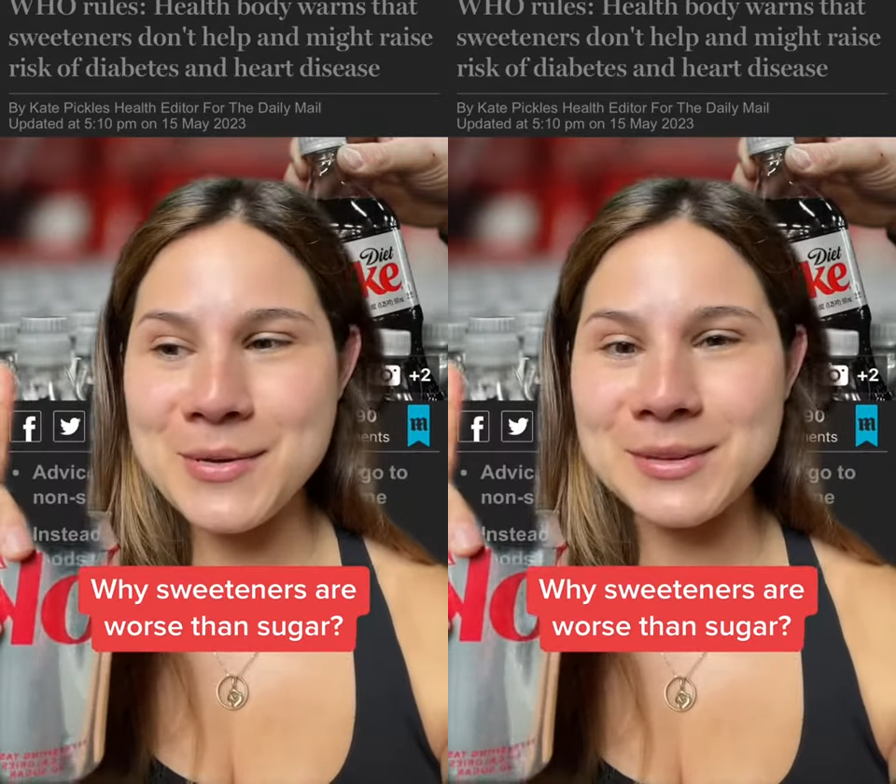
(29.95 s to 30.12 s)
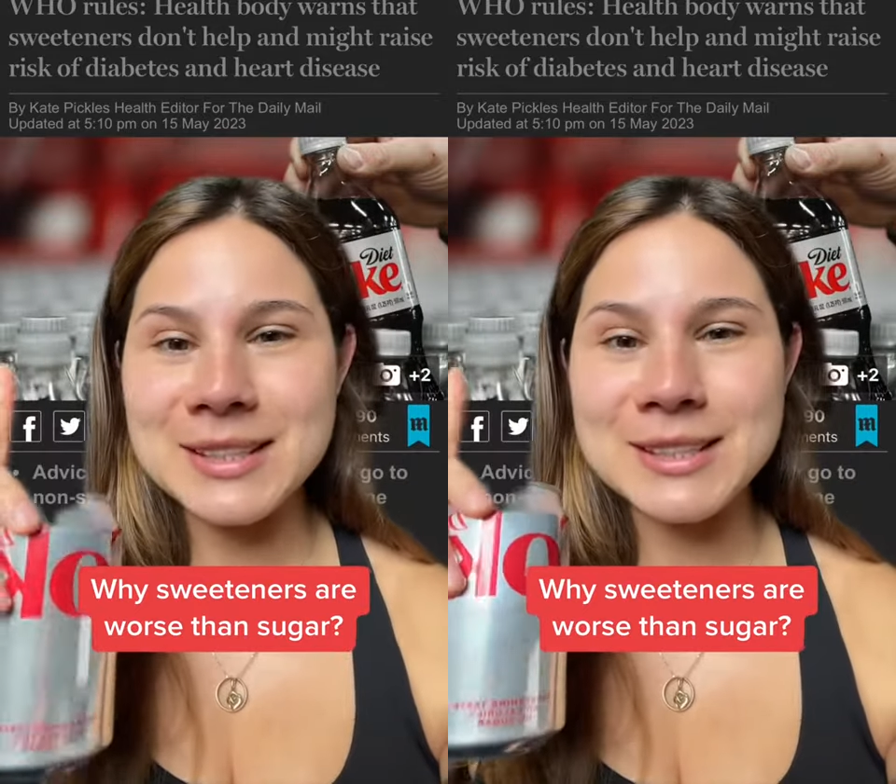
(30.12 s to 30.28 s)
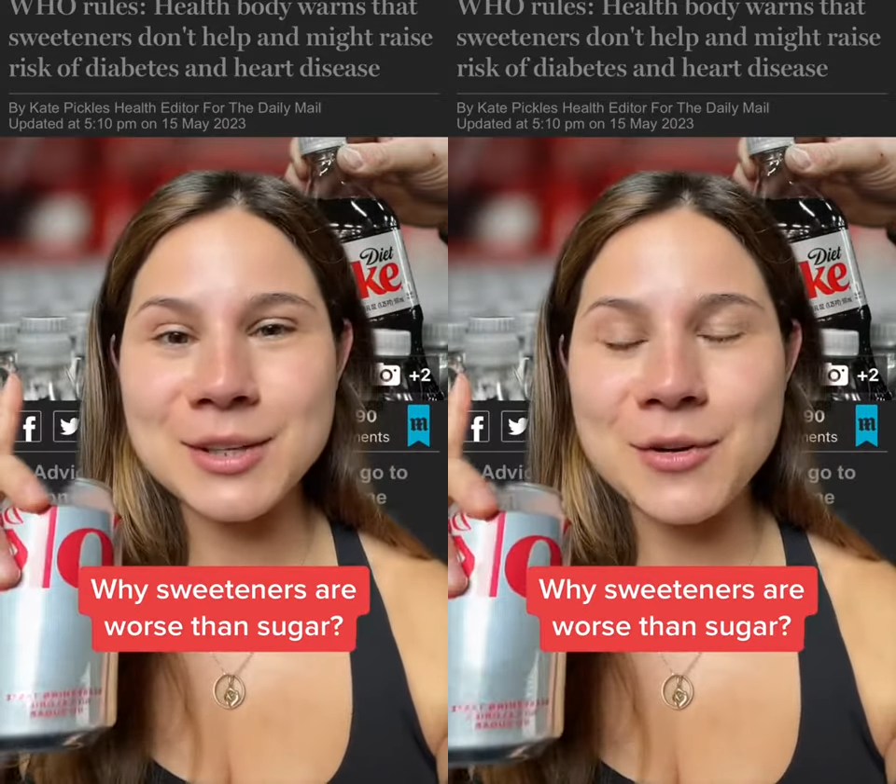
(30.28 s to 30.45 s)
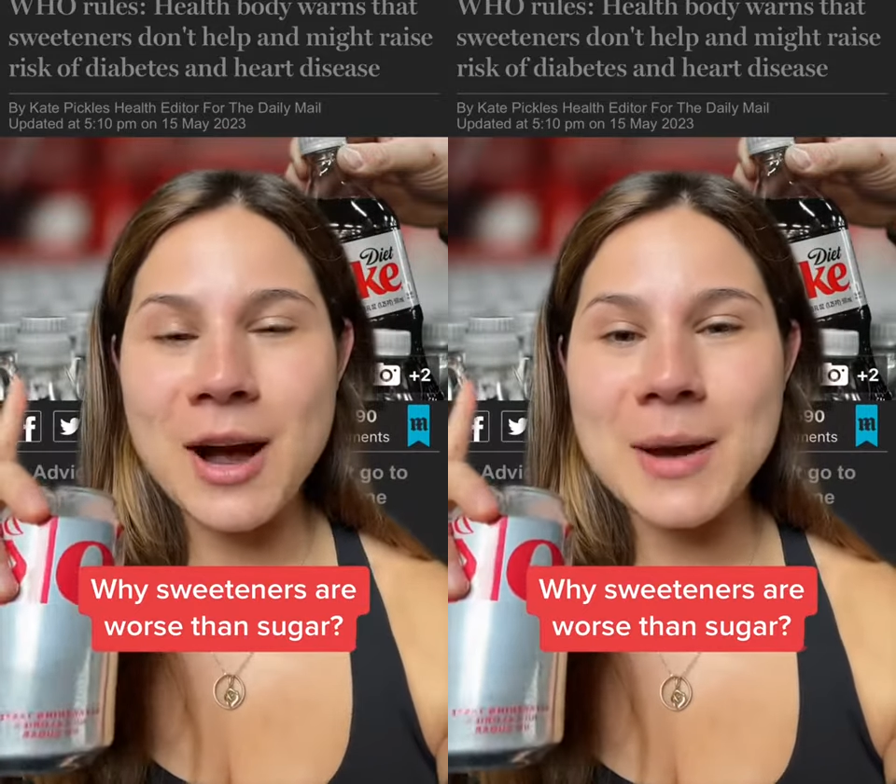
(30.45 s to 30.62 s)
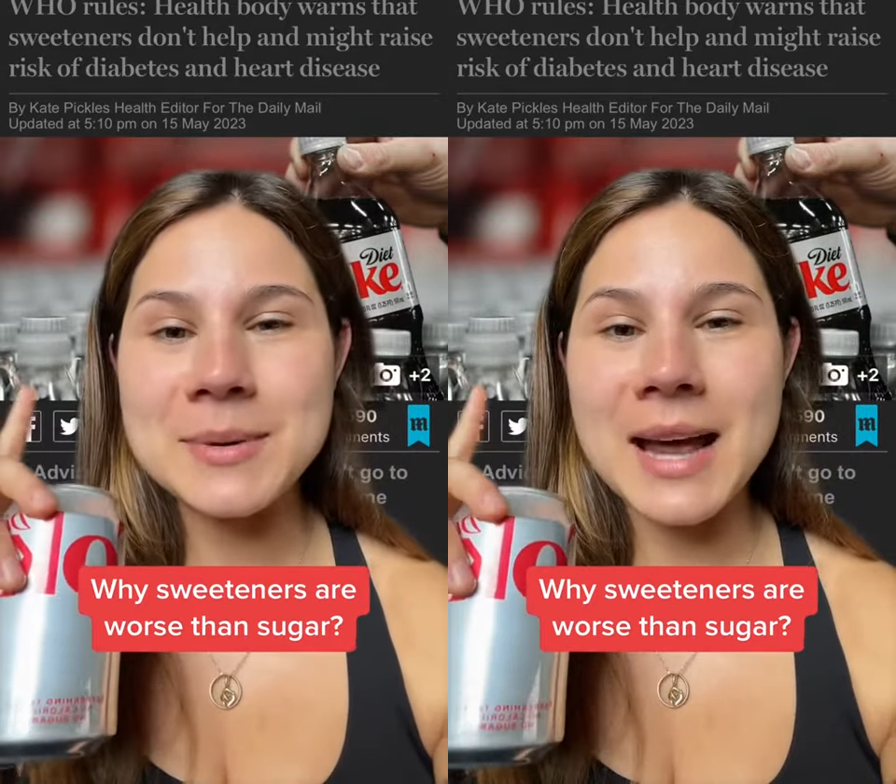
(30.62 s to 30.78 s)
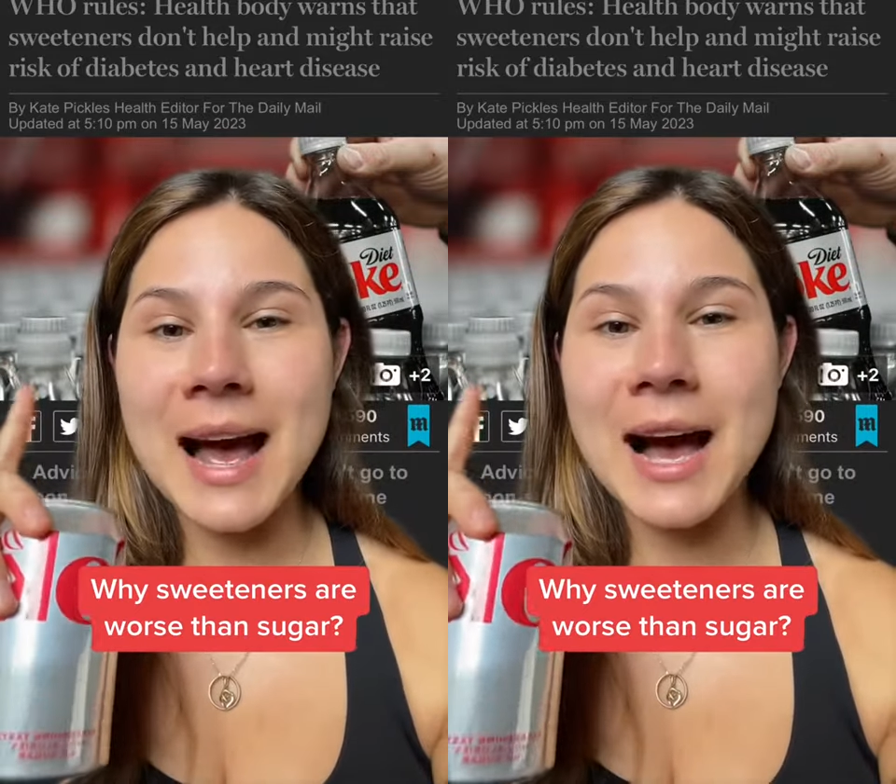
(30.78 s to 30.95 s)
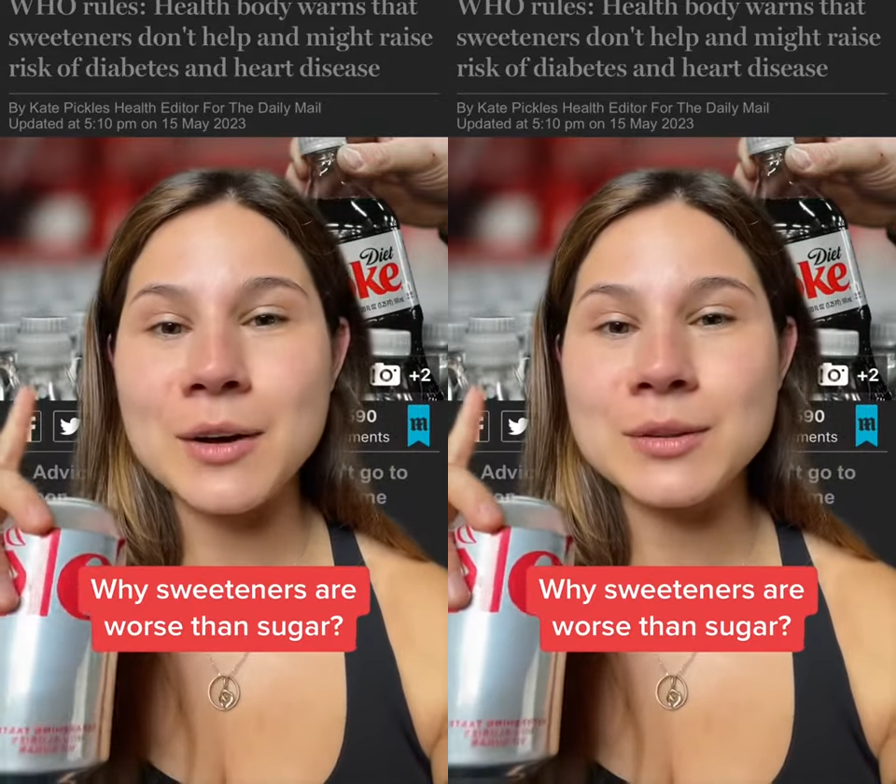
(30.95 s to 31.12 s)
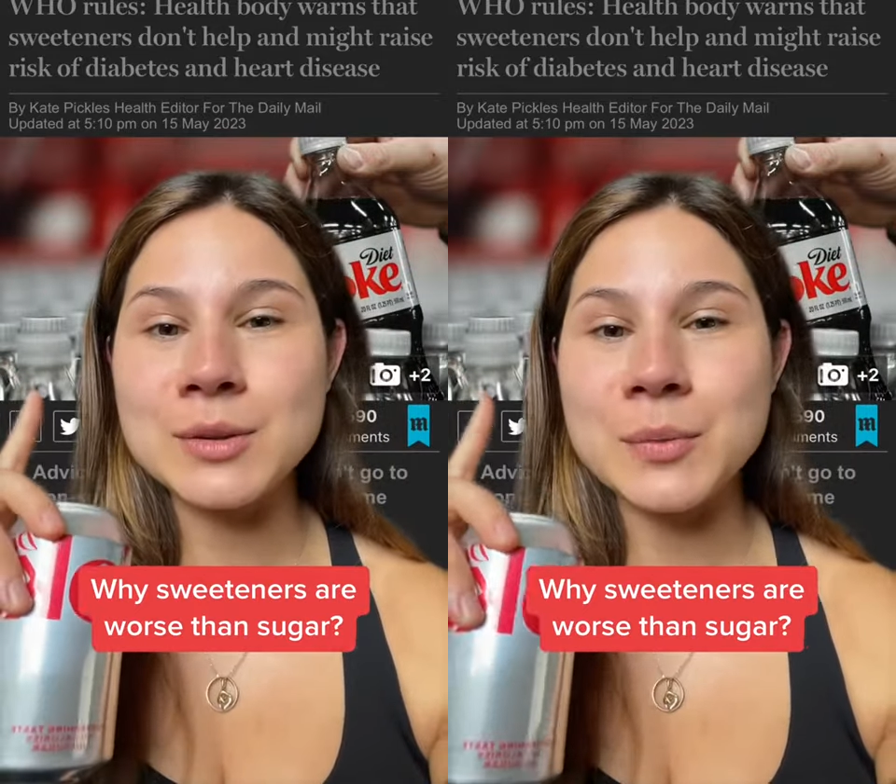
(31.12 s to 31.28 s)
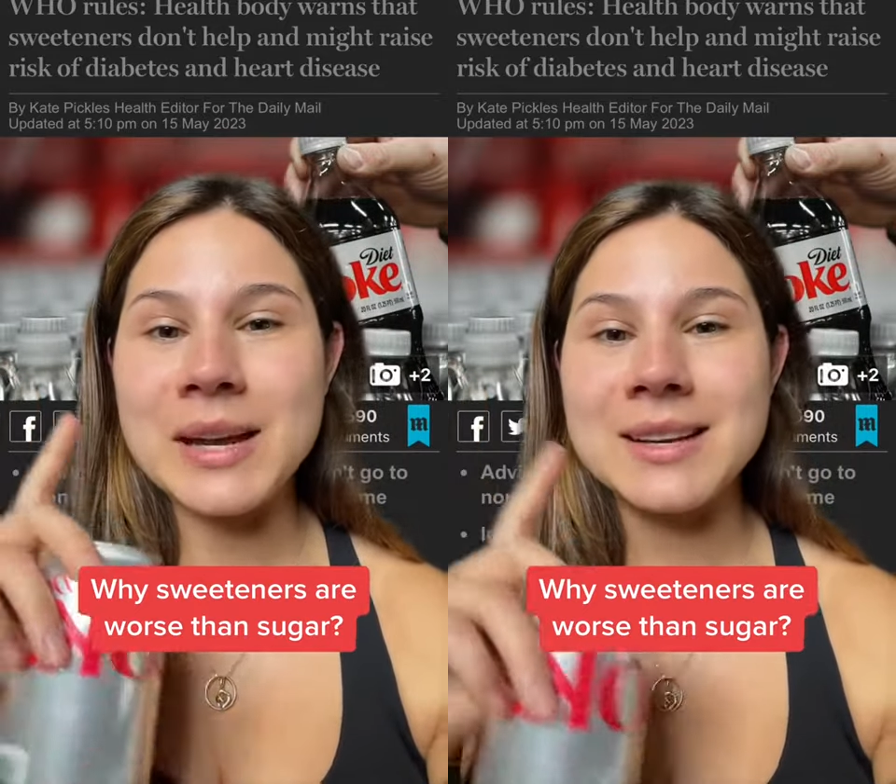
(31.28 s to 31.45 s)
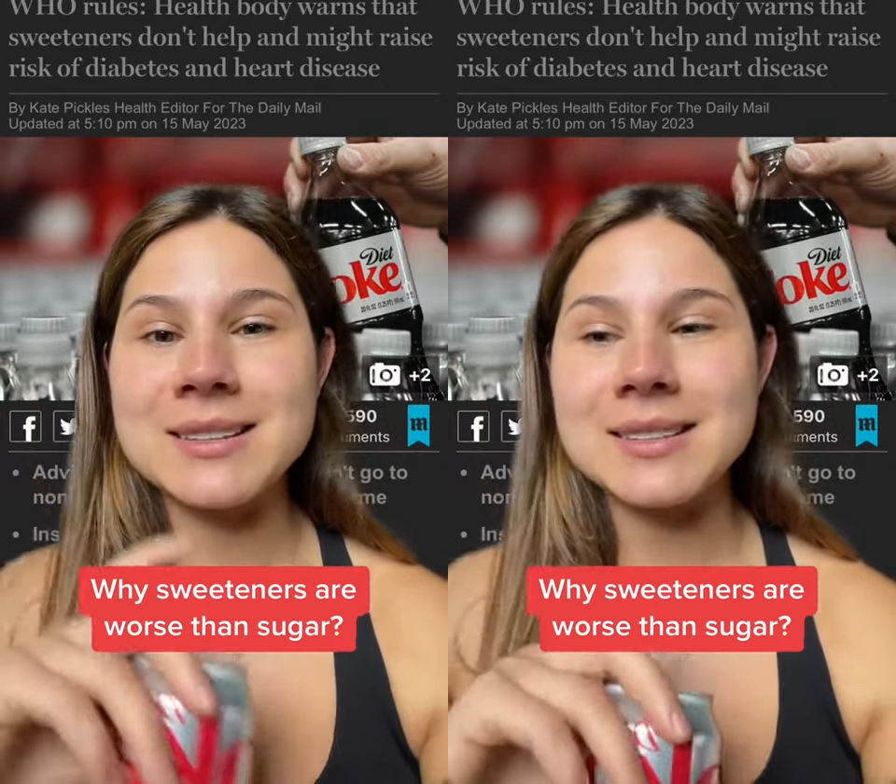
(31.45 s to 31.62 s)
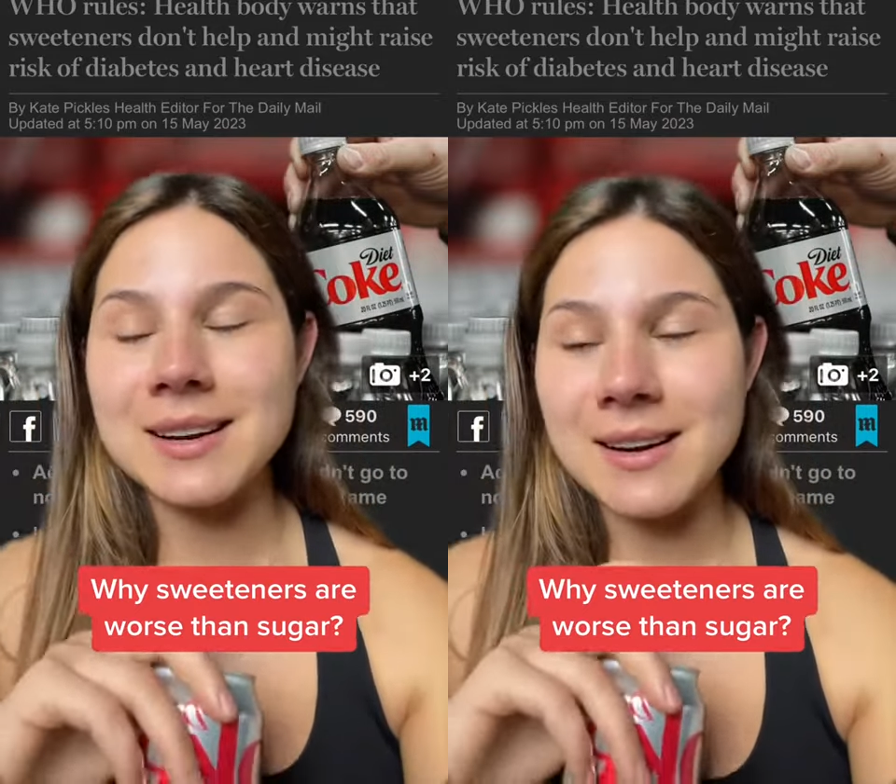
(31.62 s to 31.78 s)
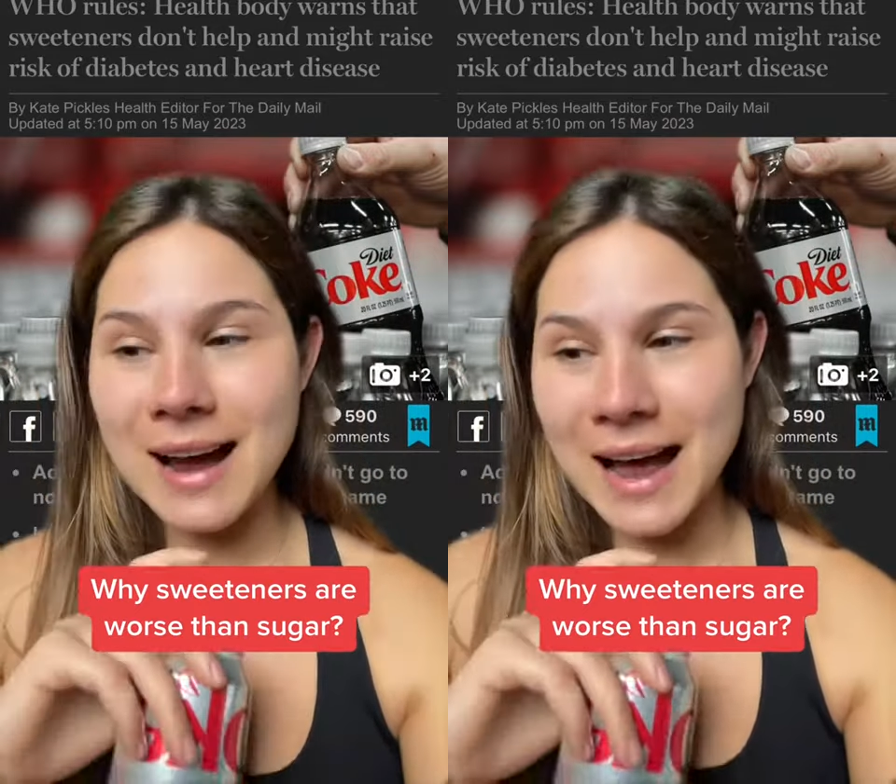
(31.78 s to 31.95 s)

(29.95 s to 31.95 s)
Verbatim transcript: described how sweeteners are